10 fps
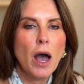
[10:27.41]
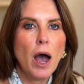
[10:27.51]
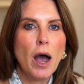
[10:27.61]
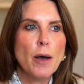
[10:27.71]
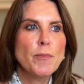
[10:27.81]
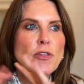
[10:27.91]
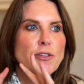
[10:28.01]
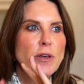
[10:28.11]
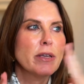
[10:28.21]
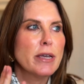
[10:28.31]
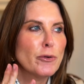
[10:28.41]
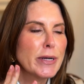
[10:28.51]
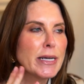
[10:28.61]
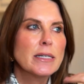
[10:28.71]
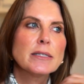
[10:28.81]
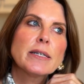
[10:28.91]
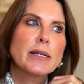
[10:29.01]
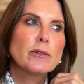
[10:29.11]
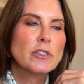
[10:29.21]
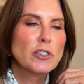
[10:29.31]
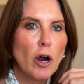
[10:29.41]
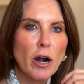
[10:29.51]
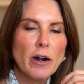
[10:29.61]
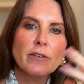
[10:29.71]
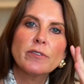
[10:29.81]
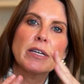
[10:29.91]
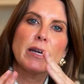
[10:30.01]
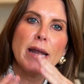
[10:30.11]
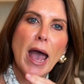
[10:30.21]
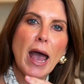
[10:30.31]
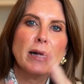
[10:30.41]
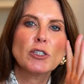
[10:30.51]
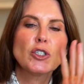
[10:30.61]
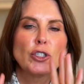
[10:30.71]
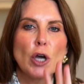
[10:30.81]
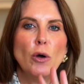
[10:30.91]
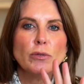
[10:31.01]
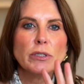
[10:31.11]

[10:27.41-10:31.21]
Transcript: The earrings and scarves and hats don't